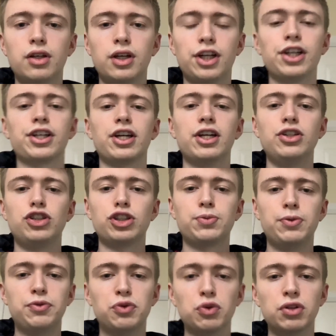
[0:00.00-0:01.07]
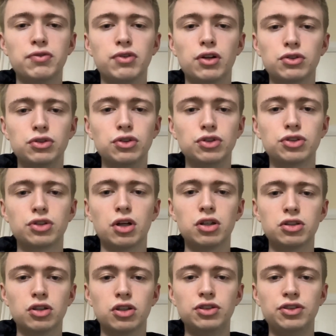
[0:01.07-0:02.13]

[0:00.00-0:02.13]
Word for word: And again, just before the vlog does start, guys,